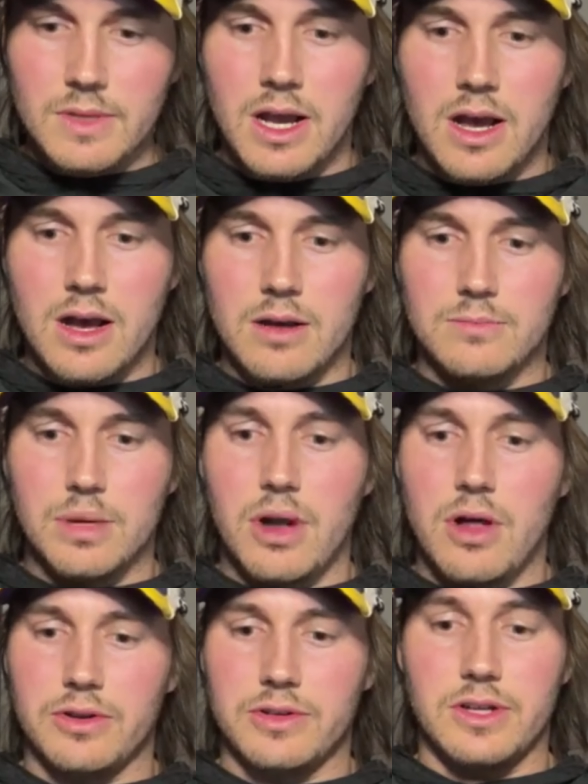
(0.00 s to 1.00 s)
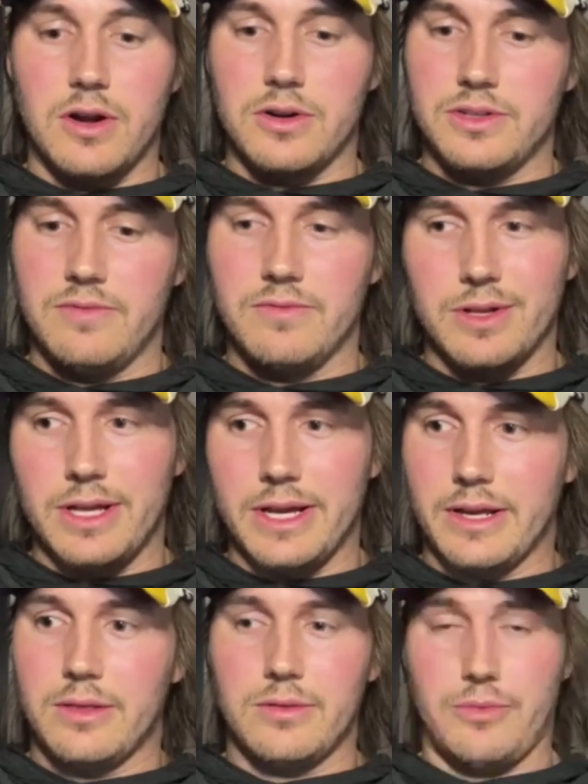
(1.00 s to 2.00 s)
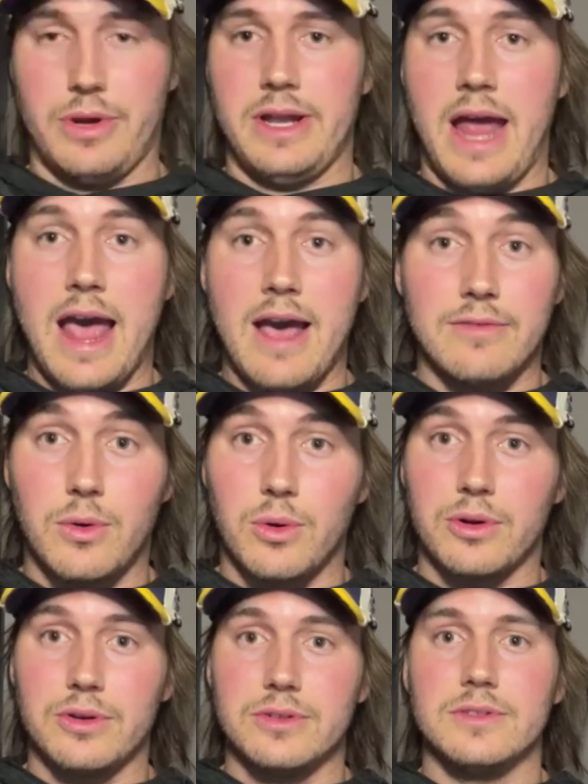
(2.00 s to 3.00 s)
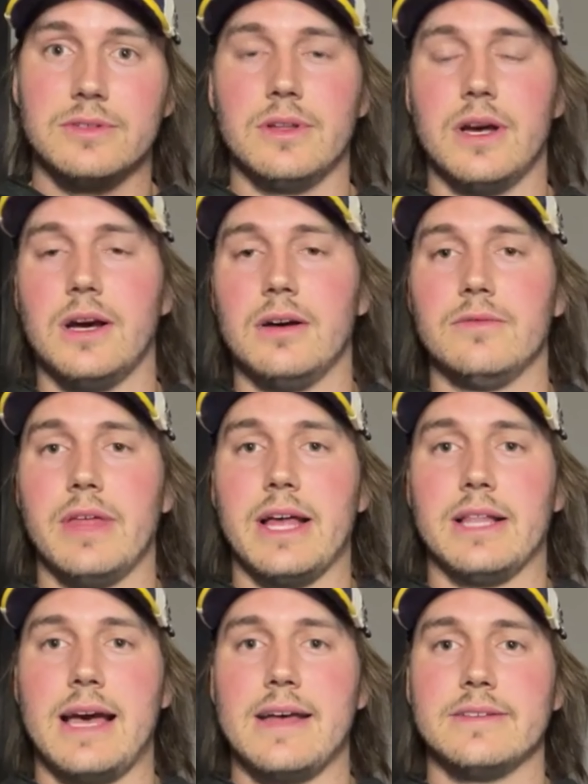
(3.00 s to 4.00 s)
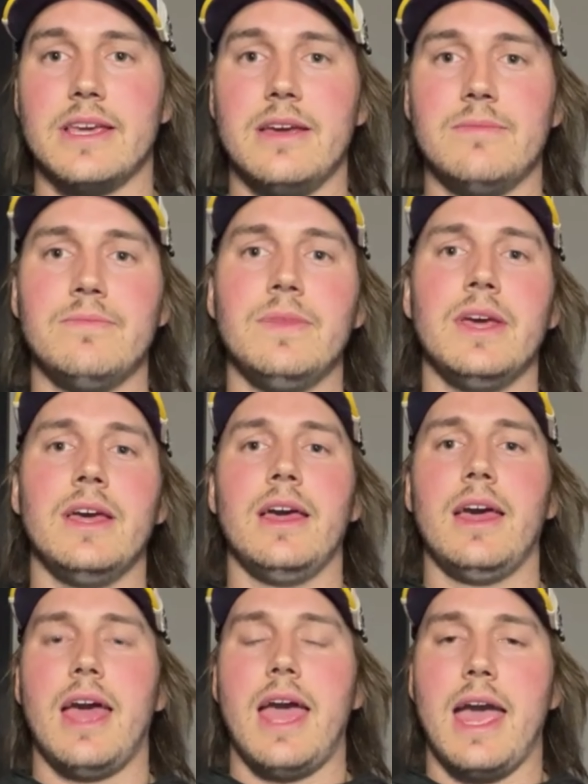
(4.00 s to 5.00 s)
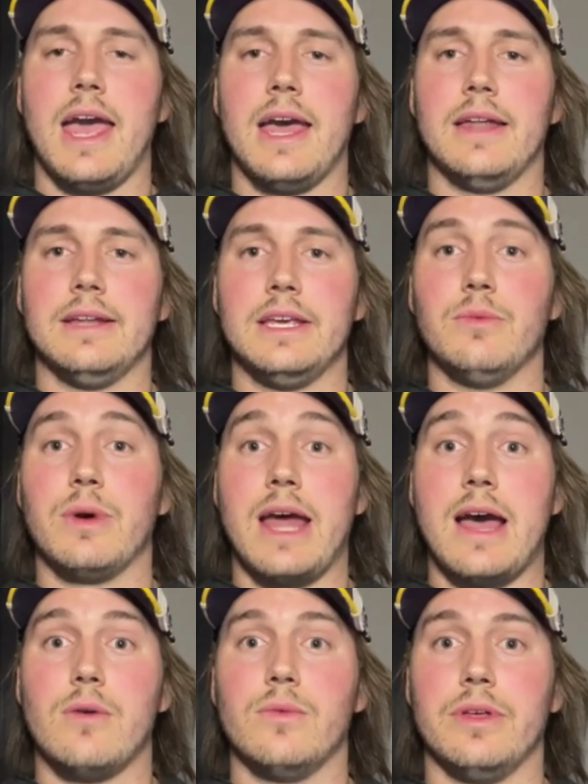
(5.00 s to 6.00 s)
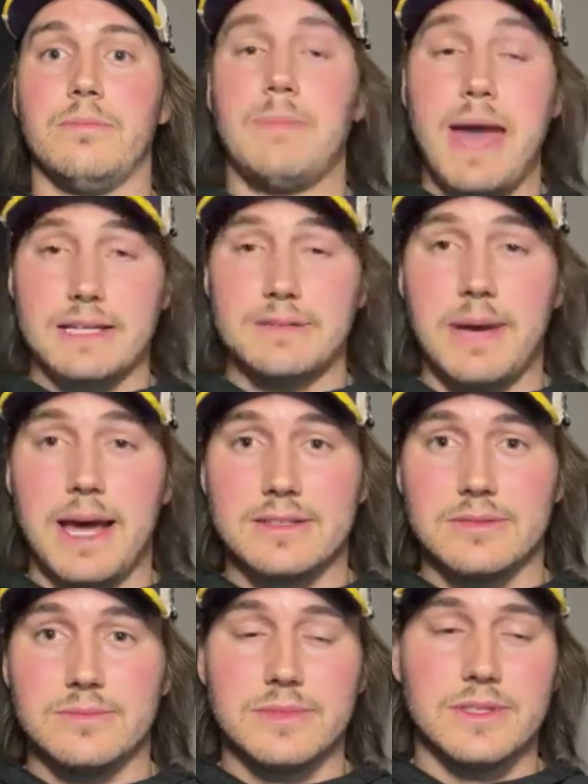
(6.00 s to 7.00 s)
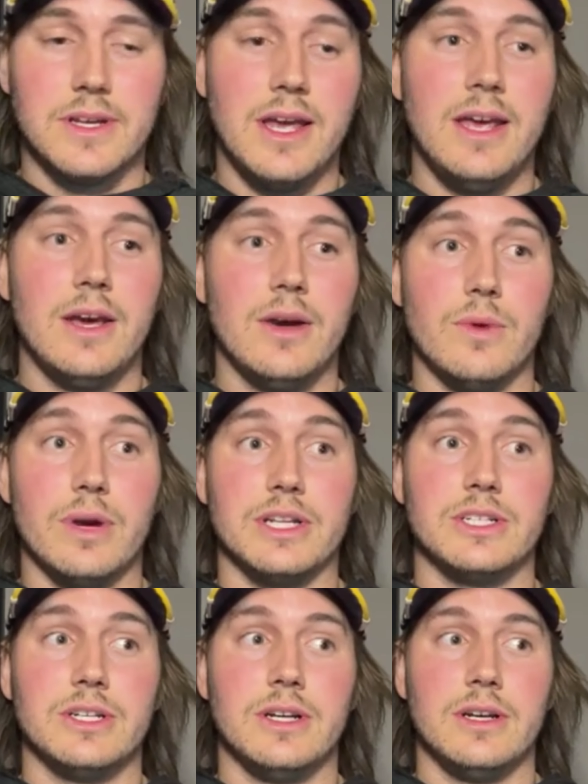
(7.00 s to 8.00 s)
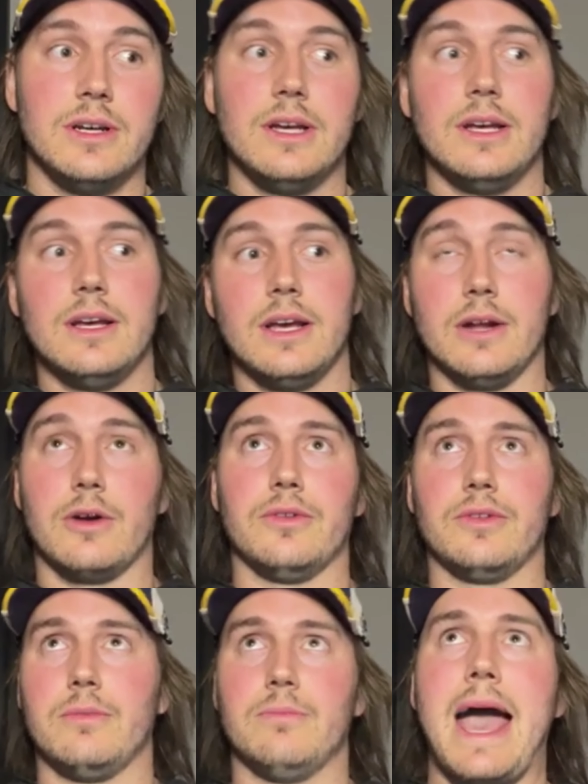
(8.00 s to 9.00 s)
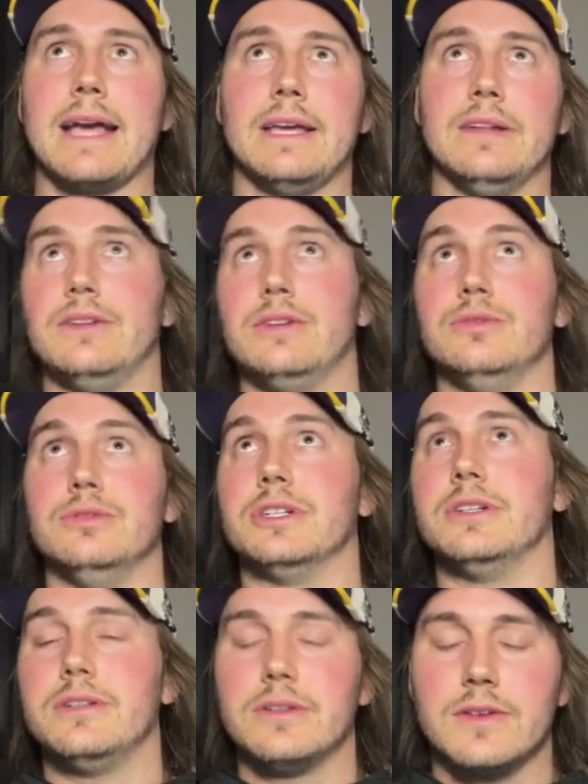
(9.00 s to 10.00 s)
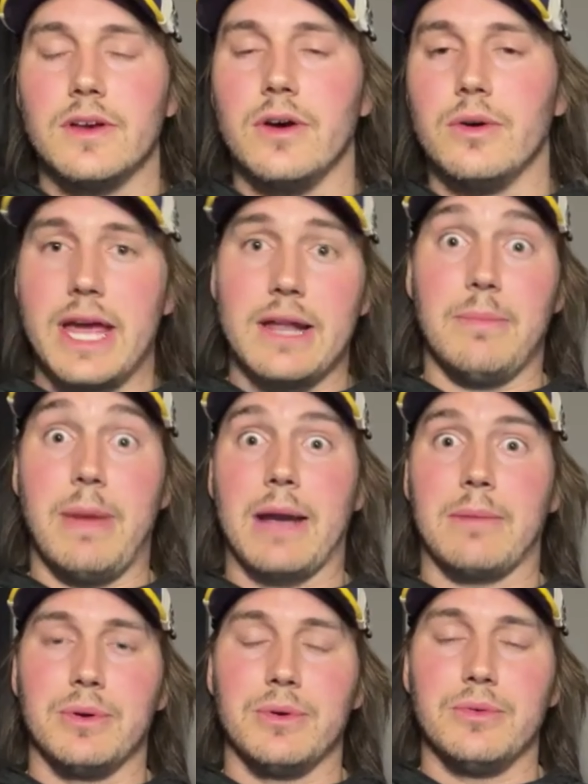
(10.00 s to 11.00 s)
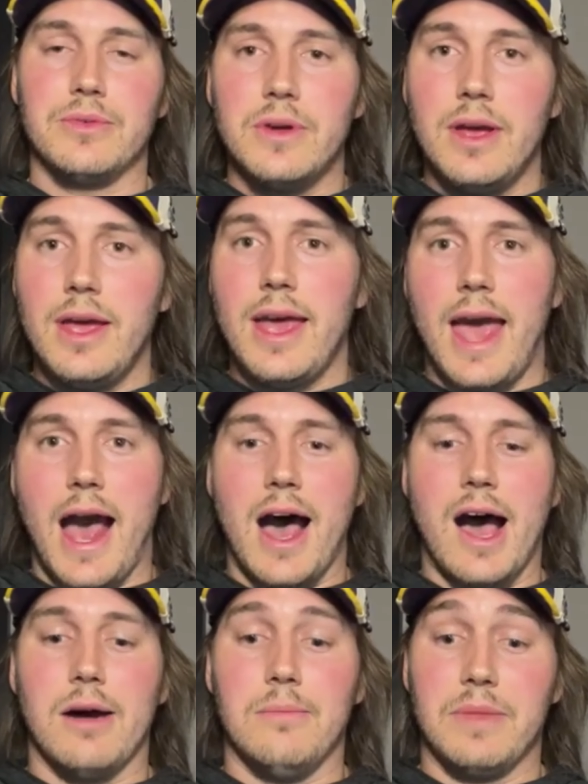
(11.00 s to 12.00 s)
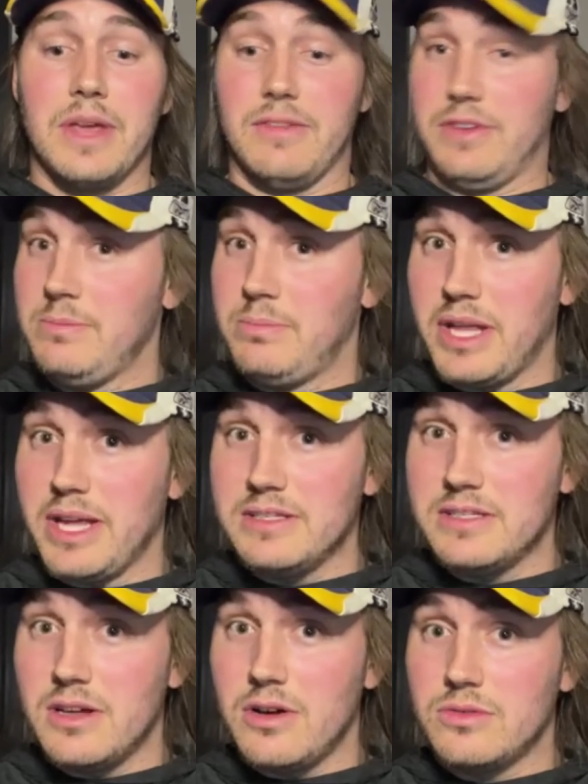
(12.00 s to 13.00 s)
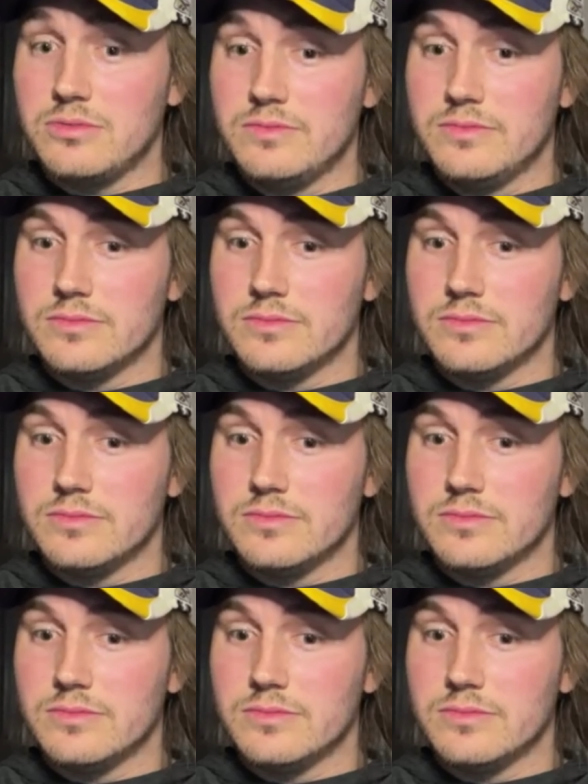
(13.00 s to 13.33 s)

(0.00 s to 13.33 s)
uh, put all their starters in for like three and a half quarters of that last game, and he went out with back spasm, which there was a back contusion, so he had a back bruise. Uh, if he plays though,